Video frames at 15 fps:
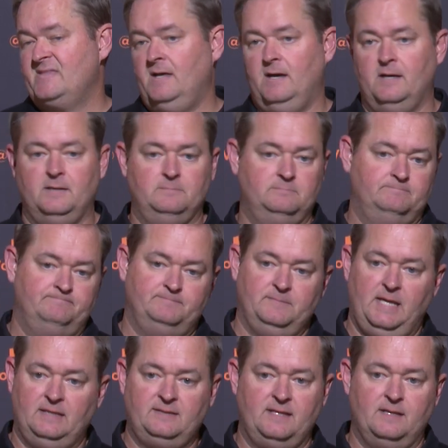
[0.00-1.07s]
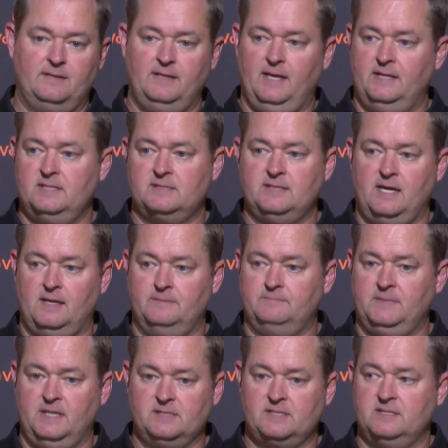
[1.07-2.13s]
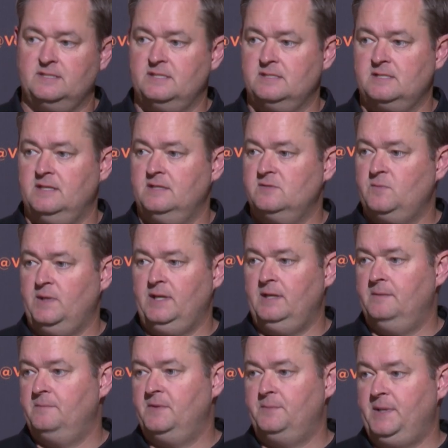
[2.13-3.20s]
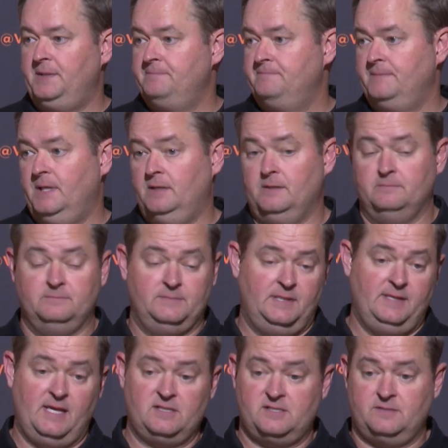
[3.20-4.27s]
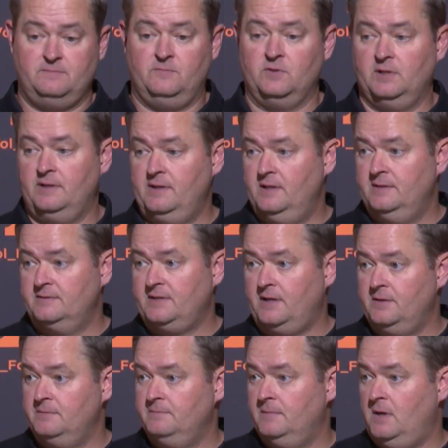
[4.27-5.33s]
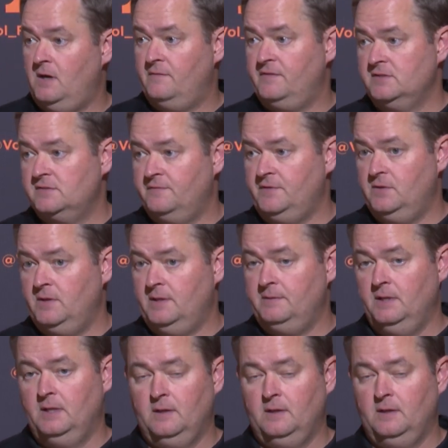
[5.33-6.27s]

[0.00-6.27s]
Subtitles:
At the end of the day, just not as consistent as we need them to be. And that's really the entire offensive unit.